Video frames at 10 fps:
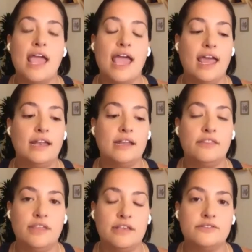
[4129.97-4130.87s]
and
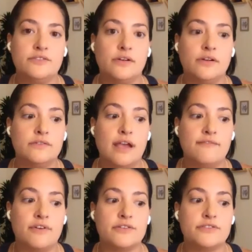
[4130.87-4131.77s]
these
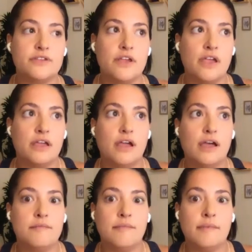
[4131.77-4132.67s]
neurodiverse
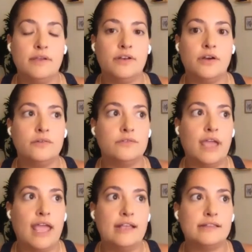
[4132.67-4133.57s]

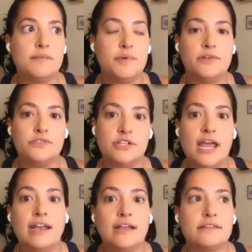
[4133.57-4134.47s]
atypical
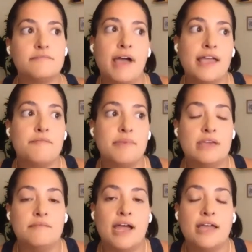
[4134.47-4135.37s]
genetics might be,
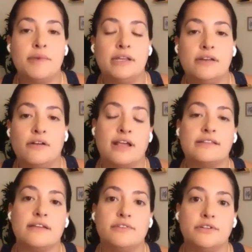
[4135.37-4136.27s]
in my opinion, our
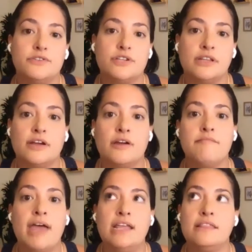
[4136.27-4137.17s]
next evolution. There are
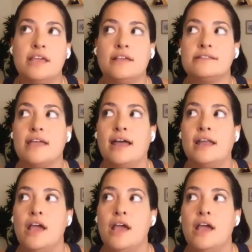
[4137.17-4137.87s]
many things that